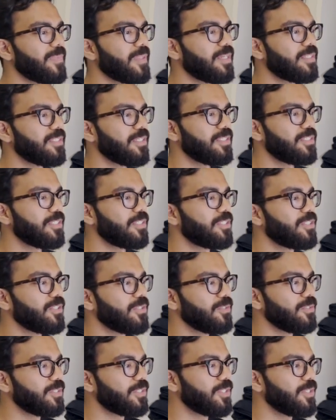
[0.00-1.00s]
So it just
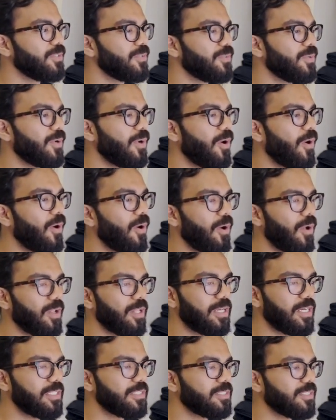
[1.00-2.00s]
shows you all
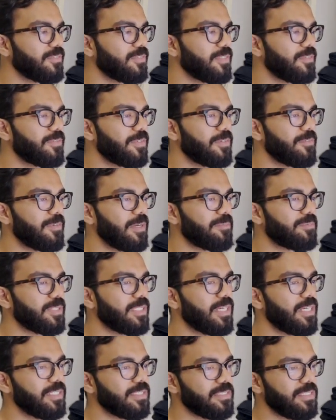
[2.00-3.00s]
kinds of different
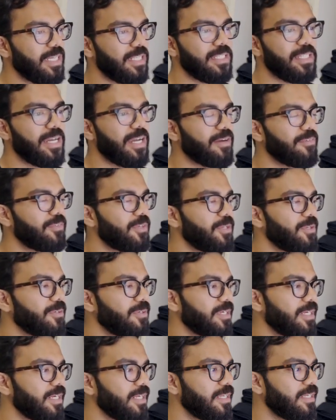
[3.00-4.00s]
websites that they have
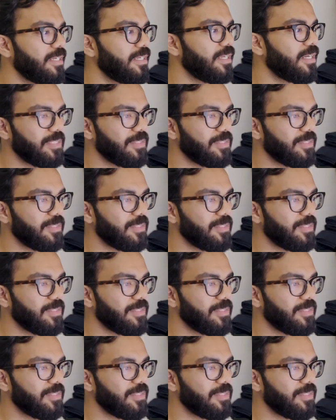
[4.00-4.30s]
curated